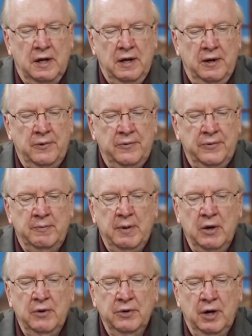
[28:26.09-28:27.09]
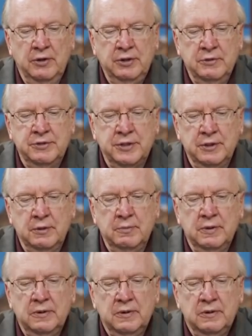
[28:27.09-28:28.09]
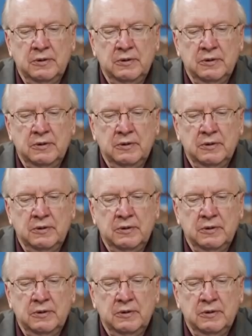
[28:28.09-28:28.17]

Ramon on YouTube,